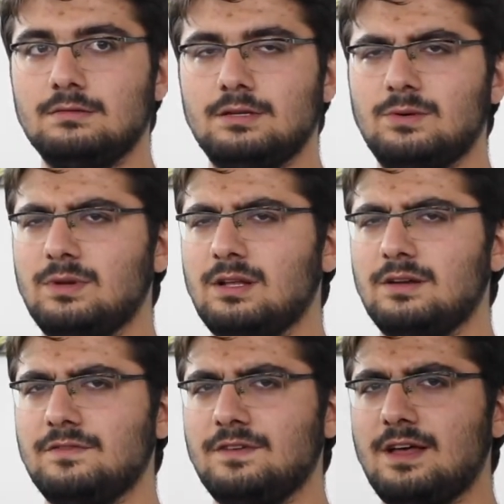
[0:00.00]
There were a lot
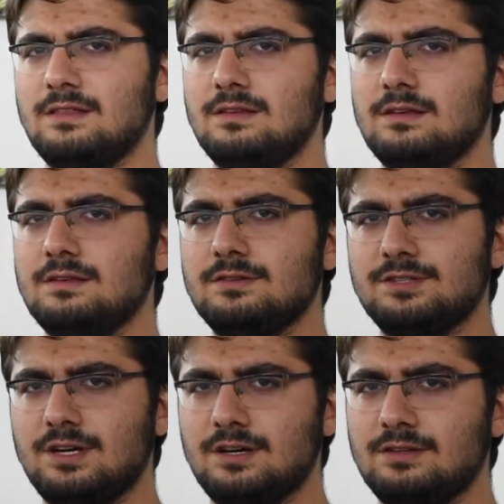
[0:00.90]
of
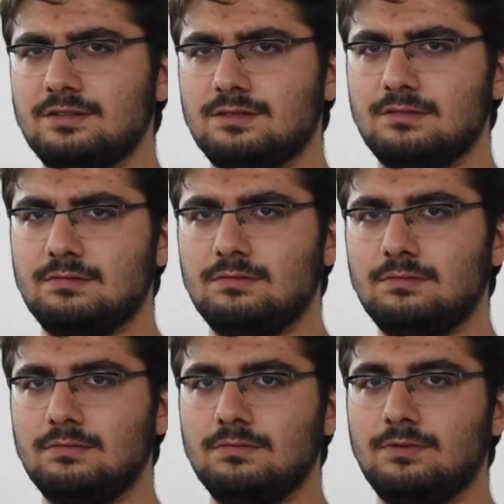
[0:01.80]
anti-Zionist
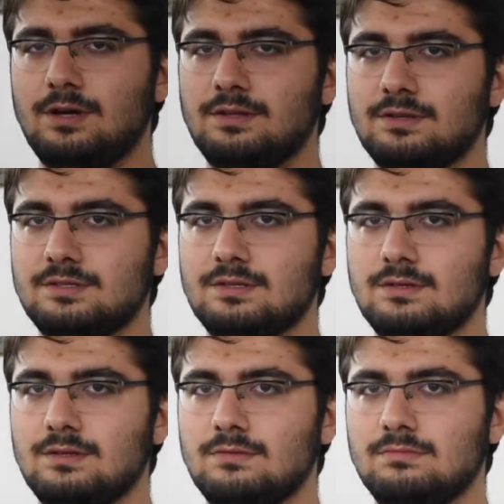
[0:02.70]
writings
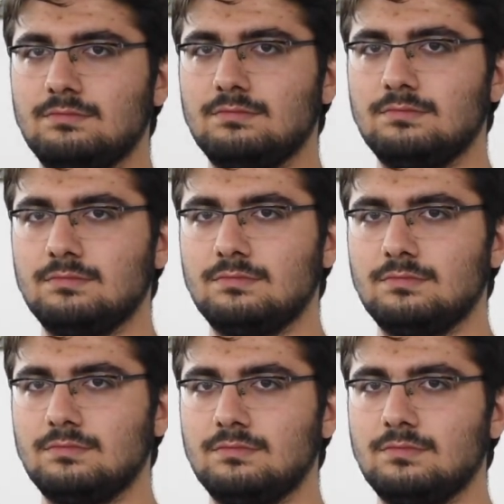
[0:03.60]

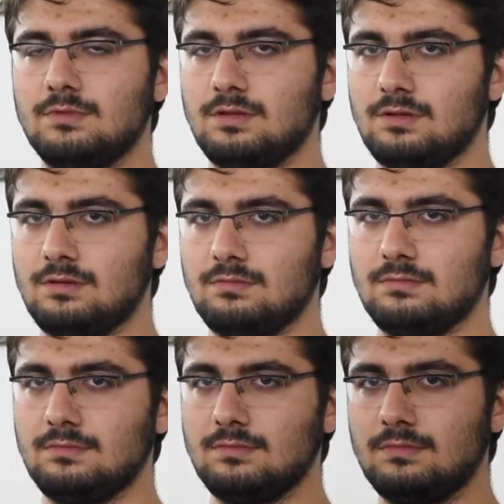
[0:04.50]
in
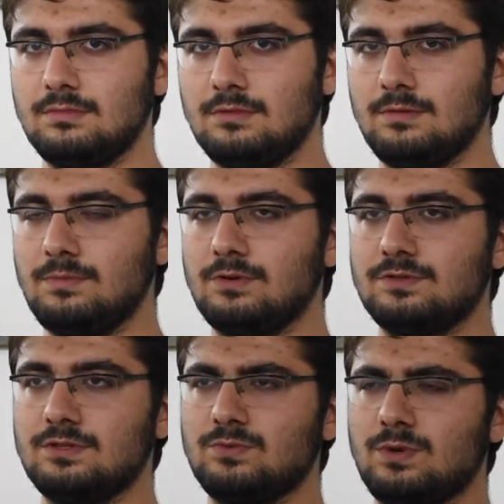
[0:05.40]
the books
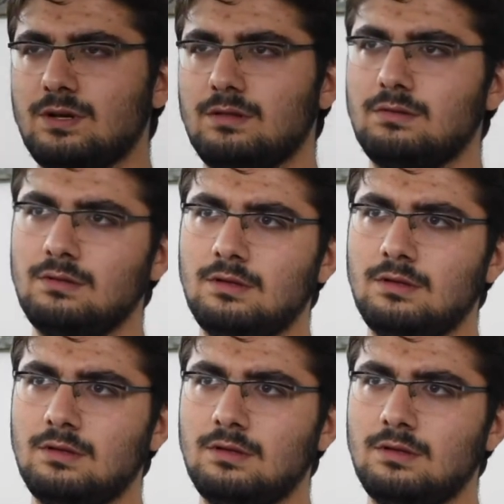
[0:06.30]
as well,